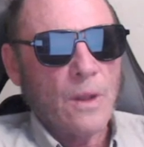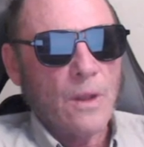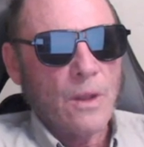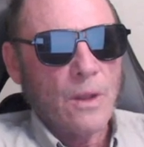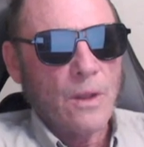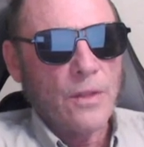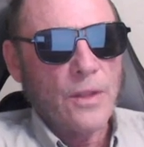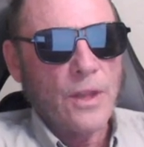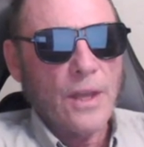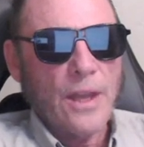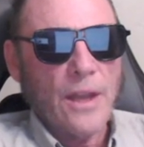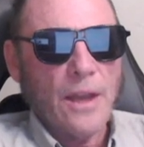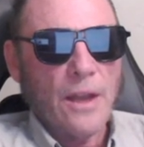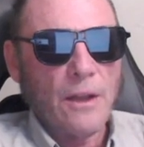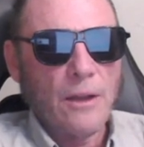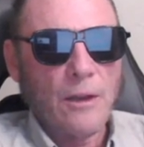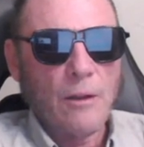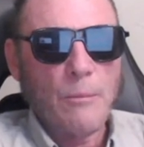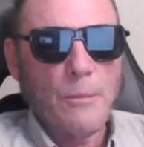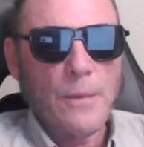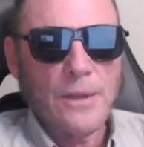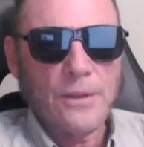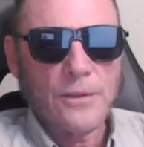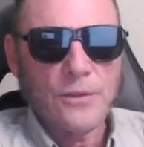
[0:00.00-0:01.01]
The
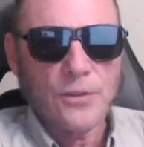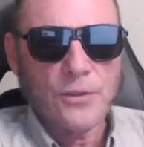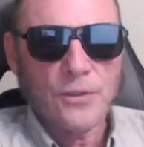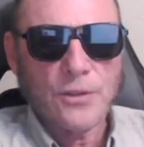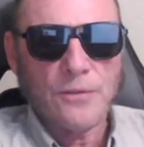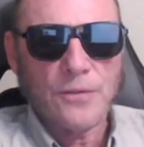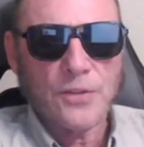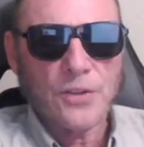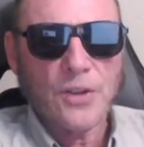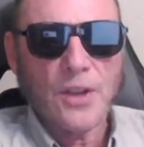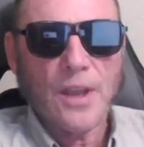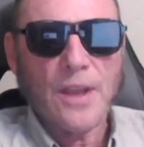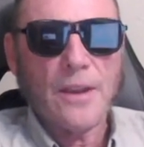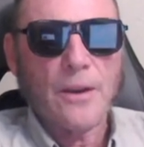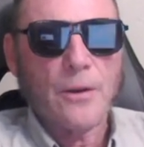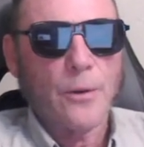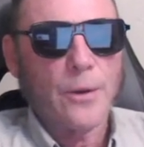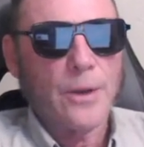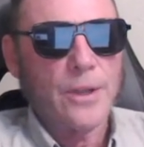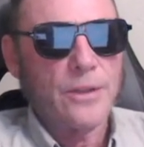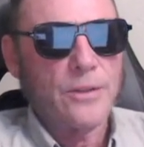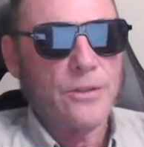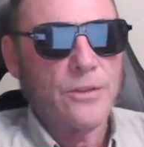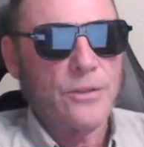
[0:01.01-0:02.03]
elements of
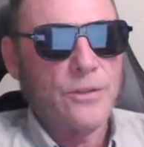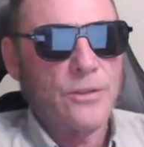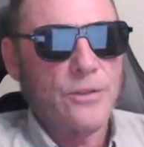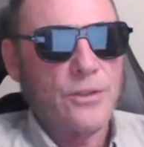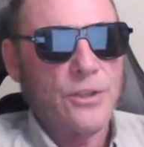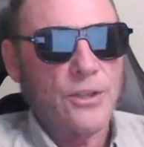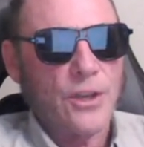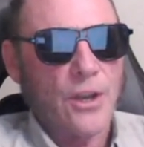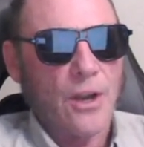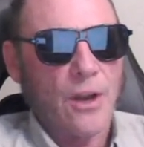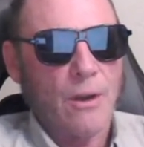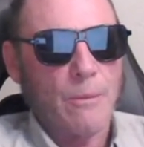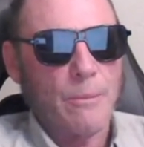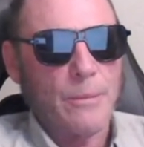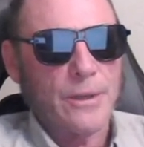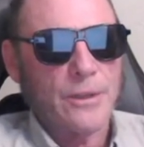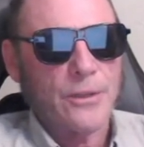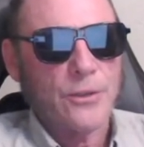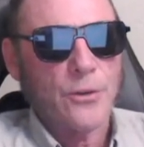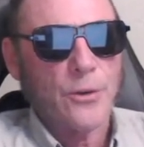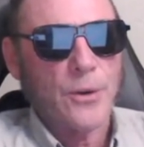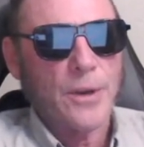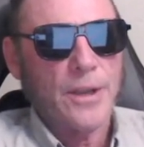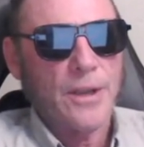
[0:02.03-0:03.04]
sacred
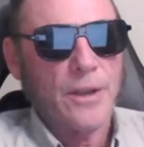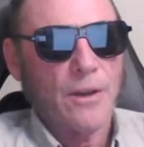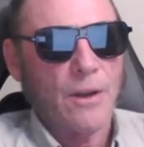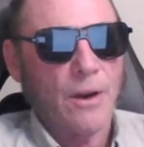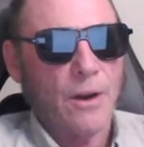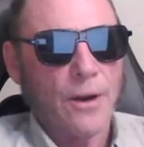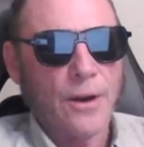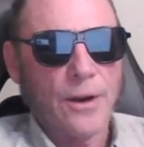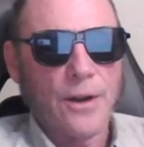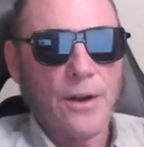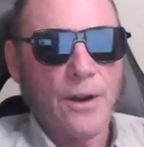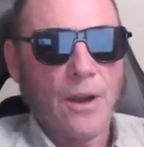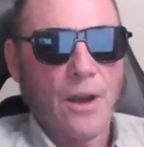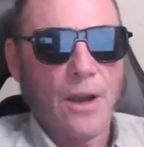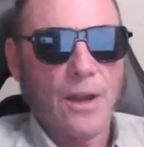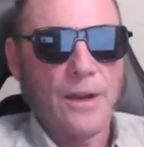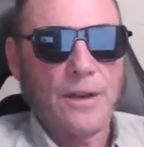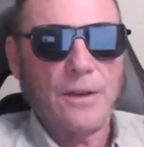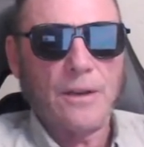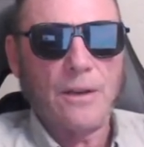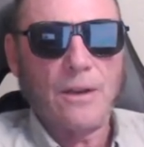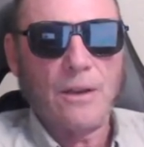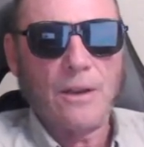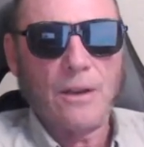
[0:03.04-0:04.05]
geometry are
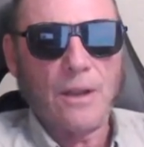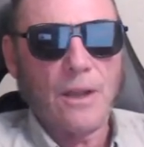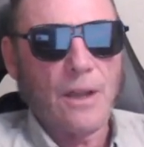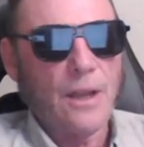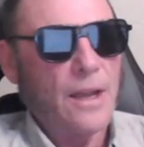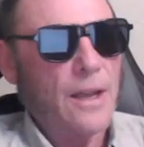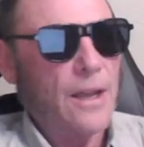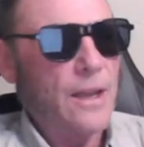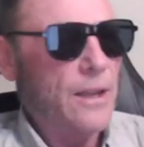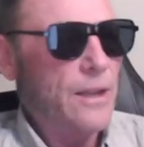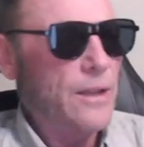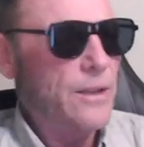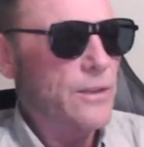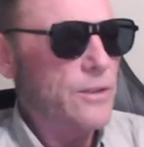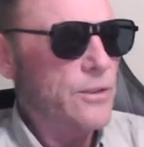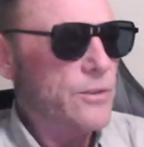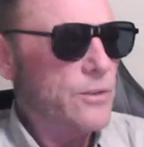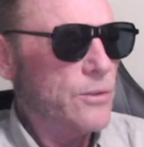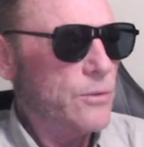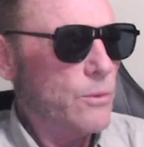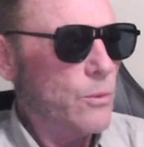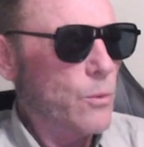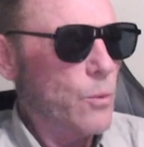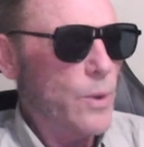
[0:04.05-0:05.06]
not
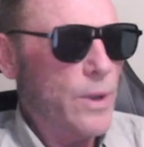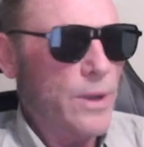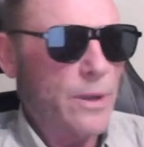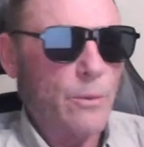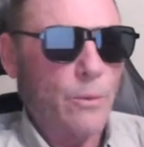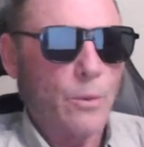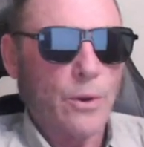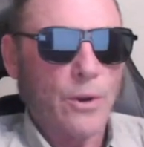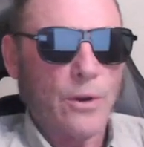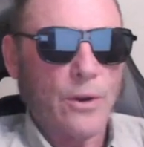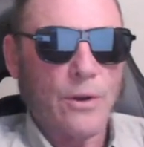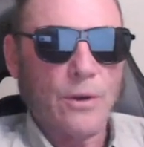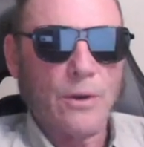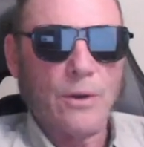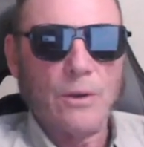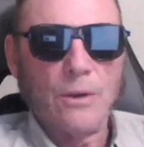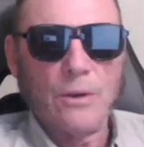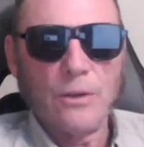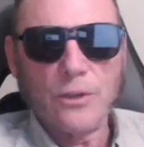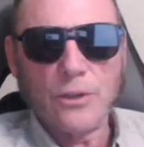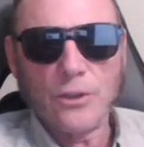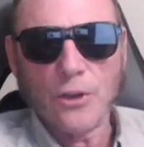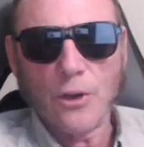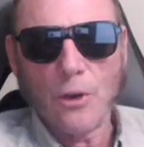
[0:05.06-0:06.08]
as we were
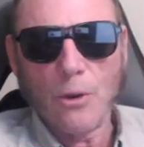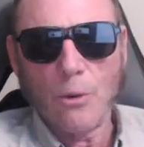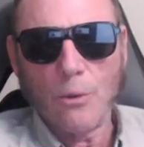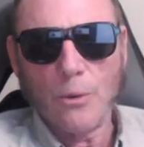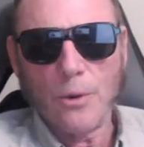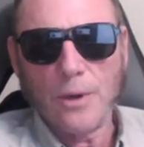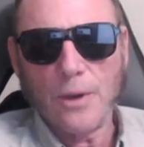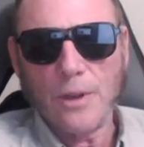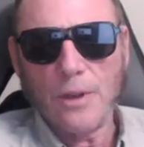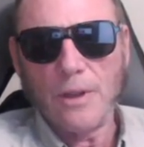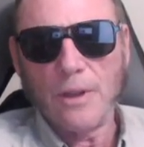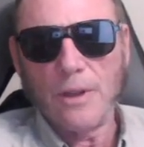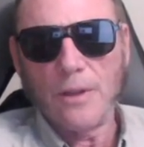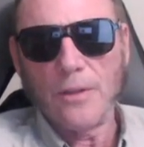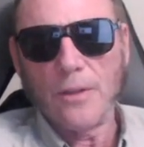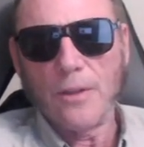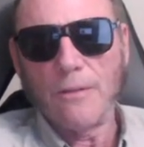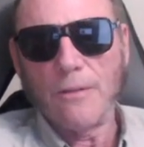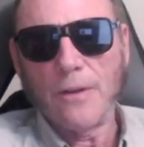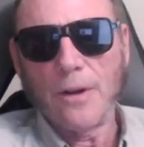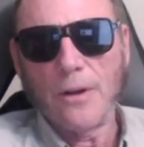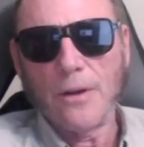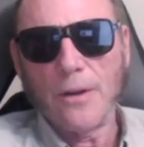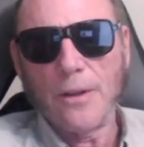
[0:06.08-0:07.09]
shown in
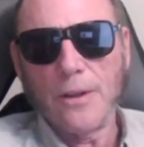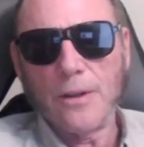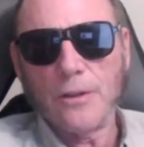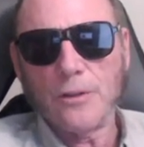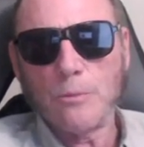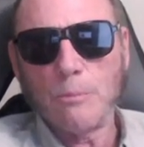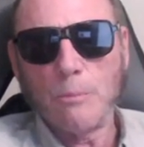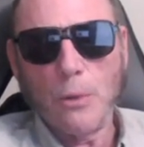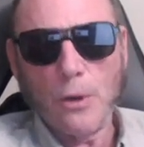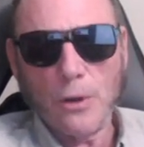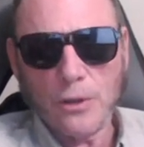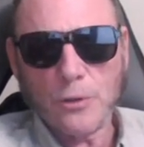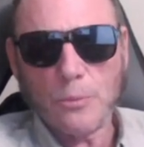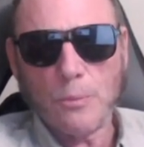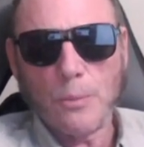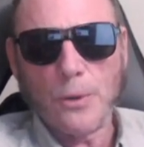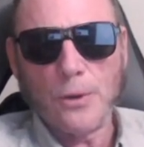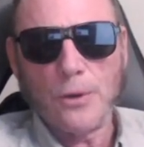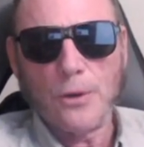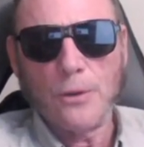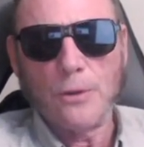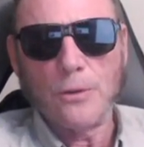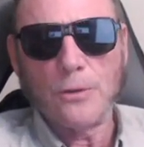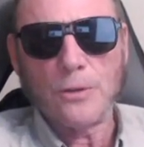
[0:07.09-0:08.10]
the various books
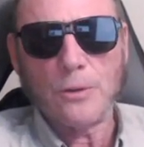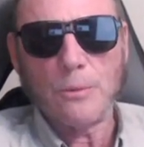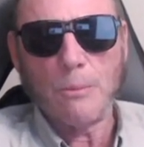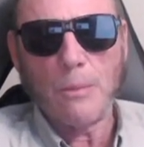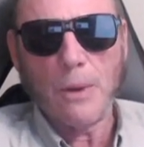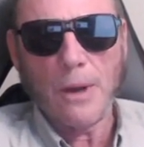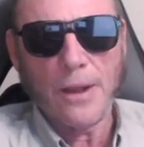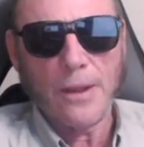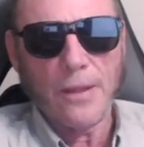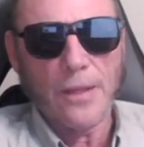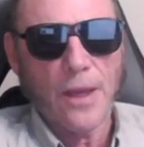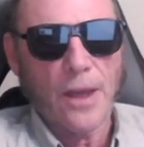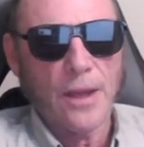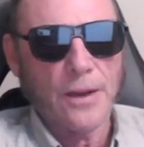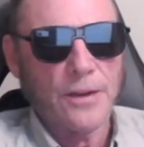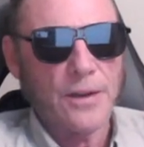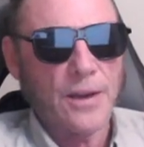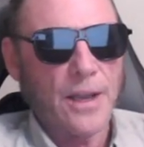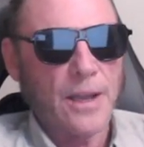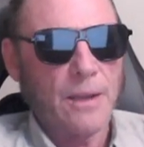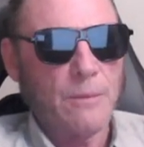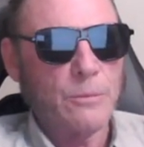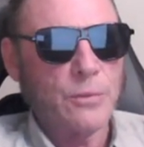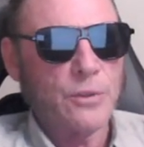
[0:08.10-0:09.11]
produced by that
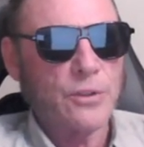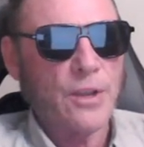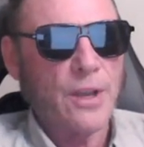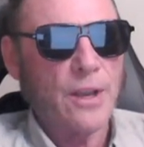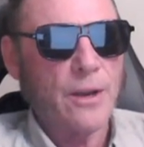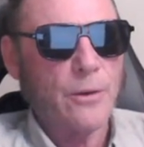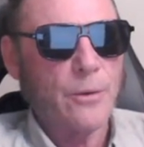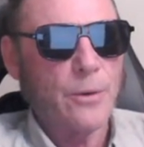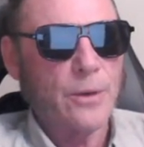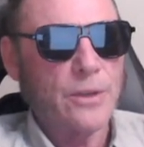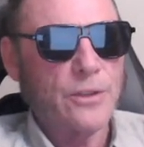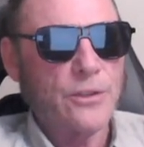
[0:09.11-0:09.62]
name, Sacred